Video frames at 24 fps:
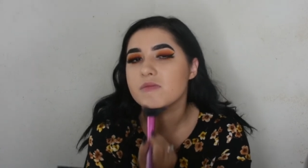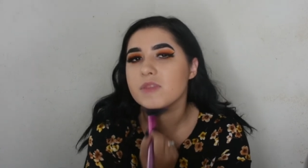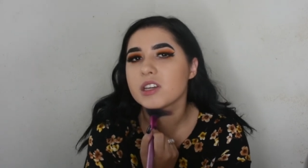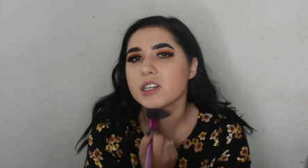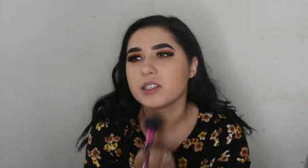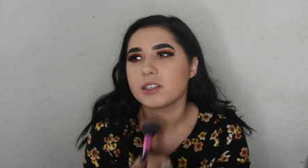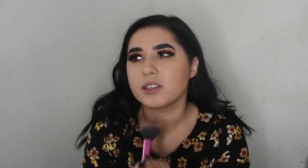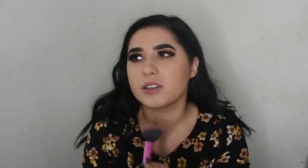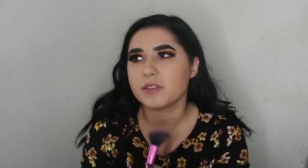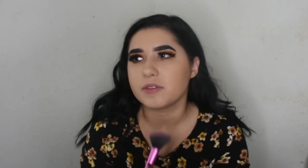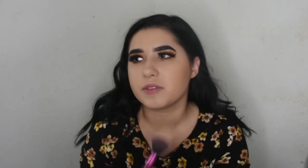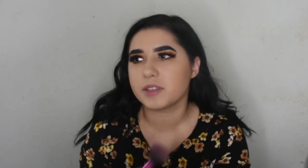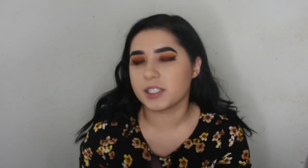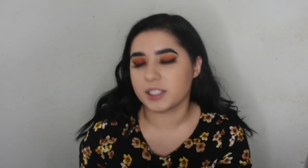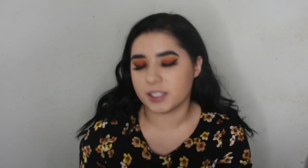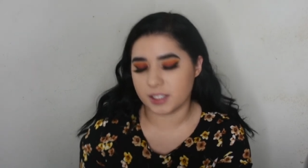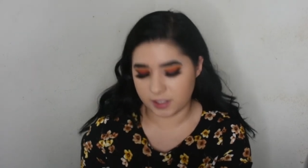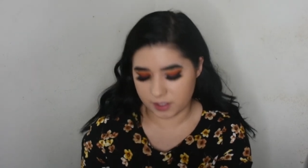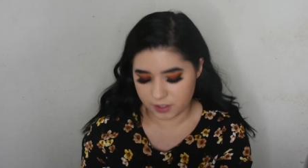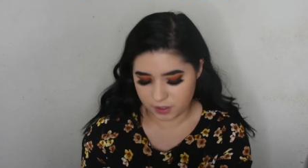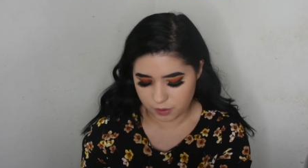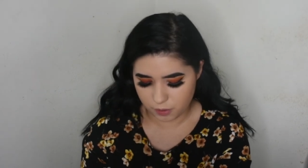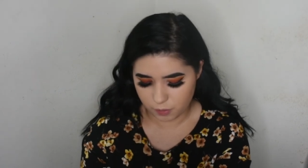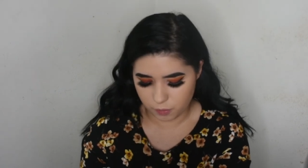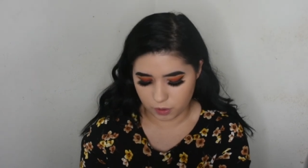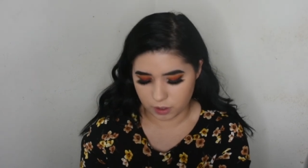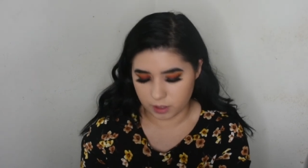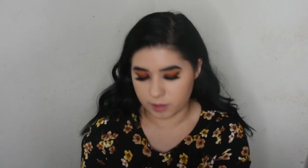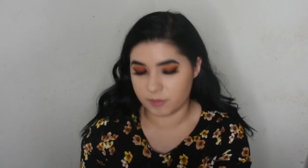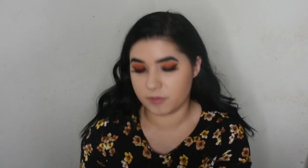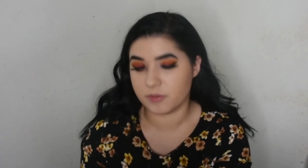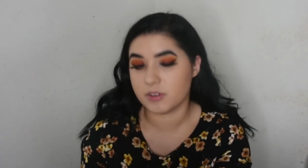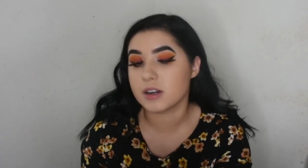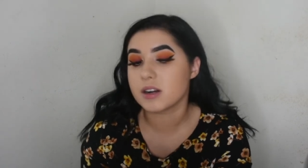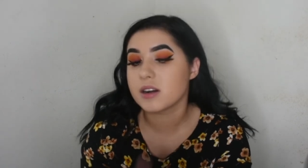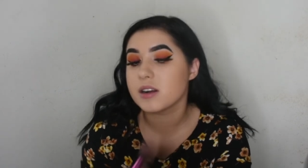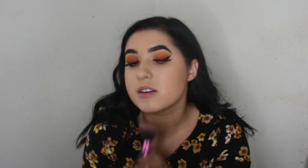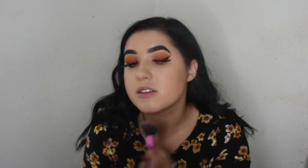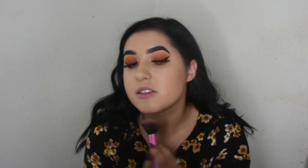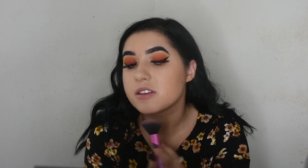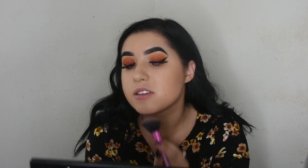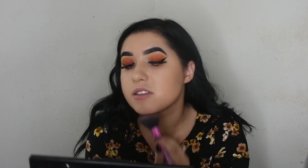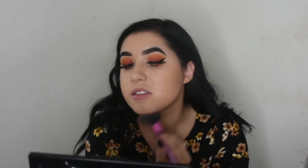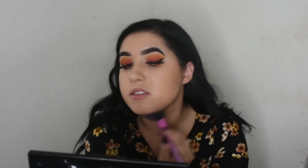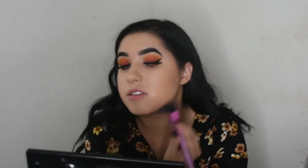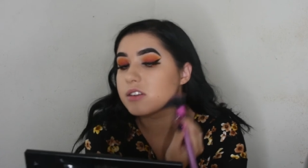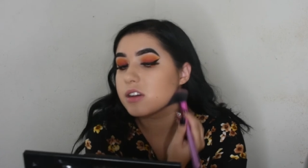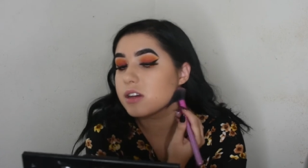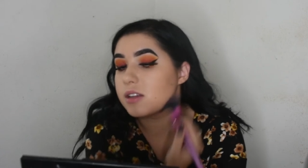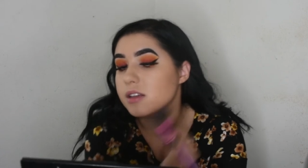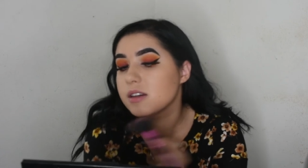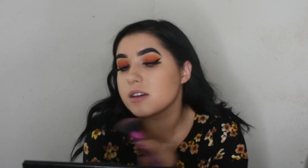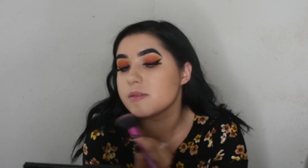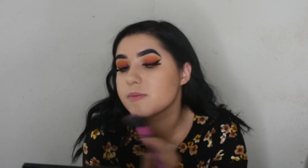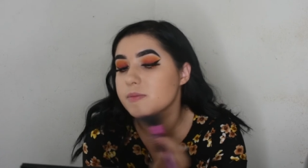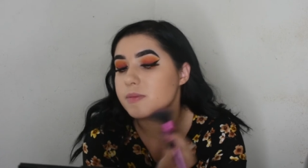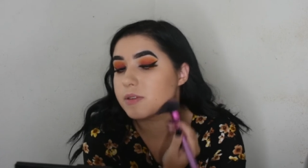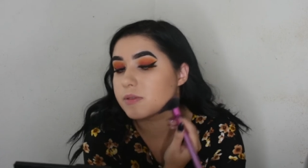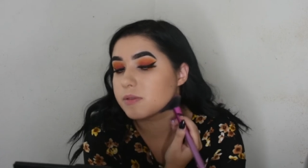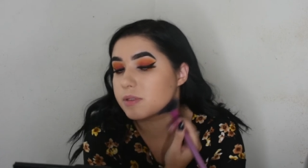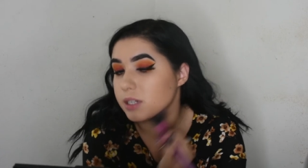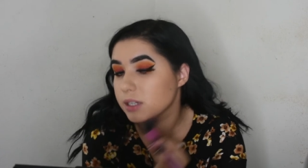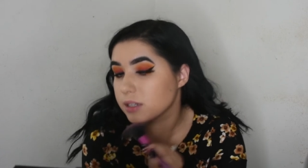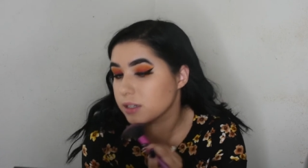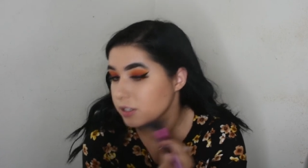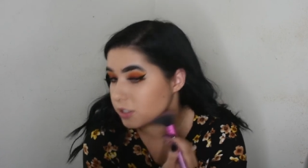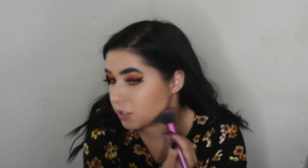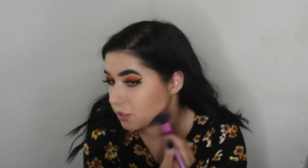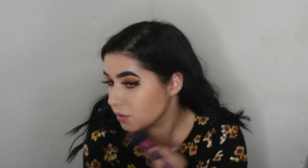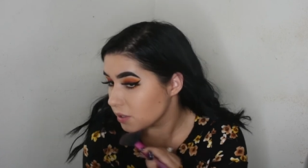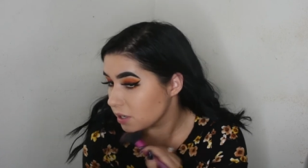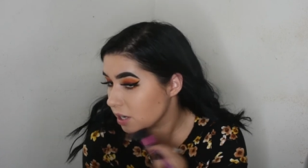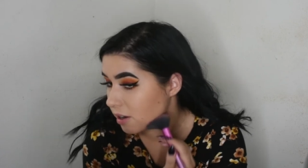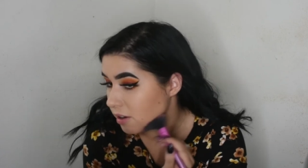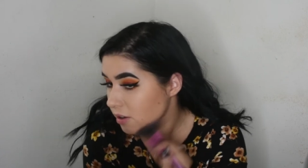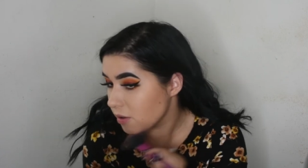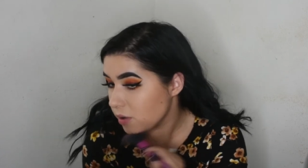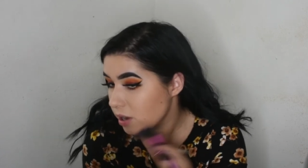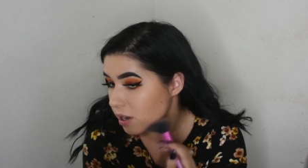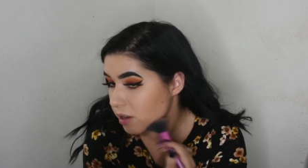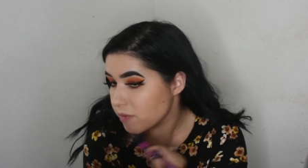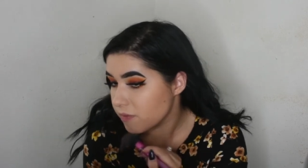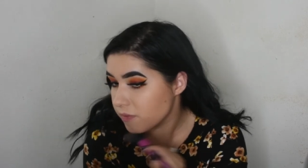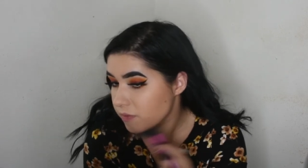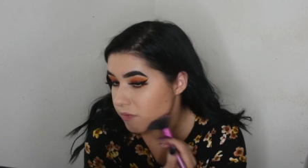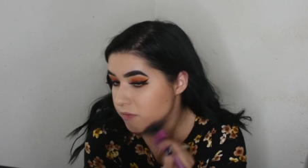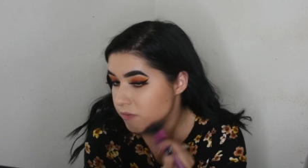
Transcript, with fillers: I don't know if this is too warm for under the jawline, but we're going to do it anyway.